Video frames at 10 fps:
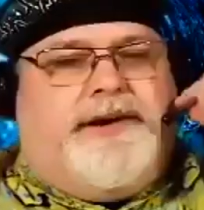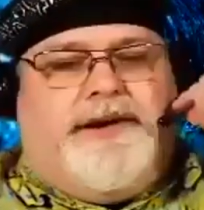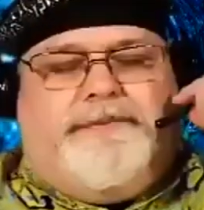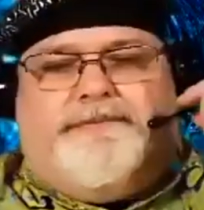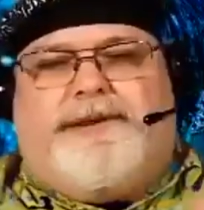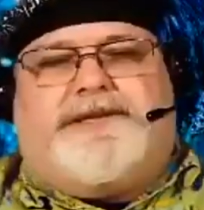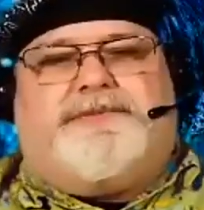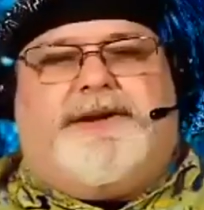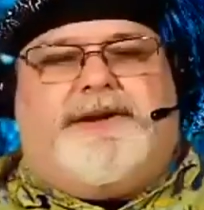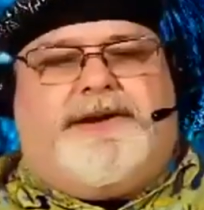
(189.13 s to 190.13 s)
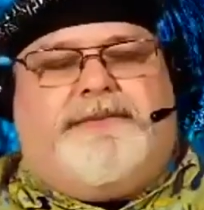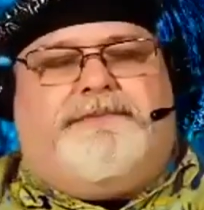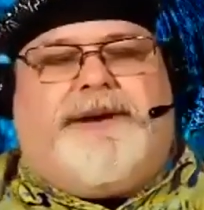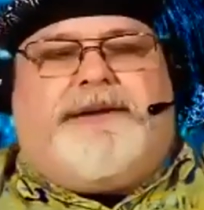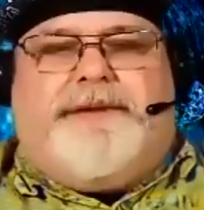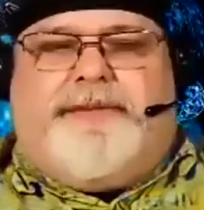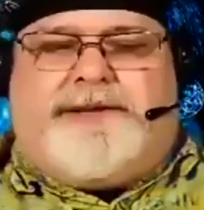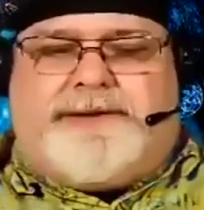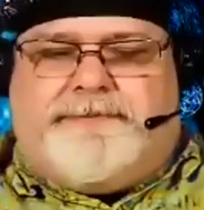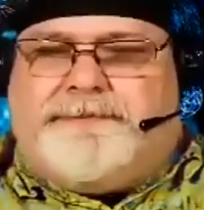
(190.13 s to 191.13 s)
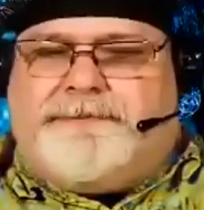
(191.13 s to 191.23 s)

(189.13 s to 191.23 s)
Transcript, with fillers: Yep, it's me. I'm back, babies.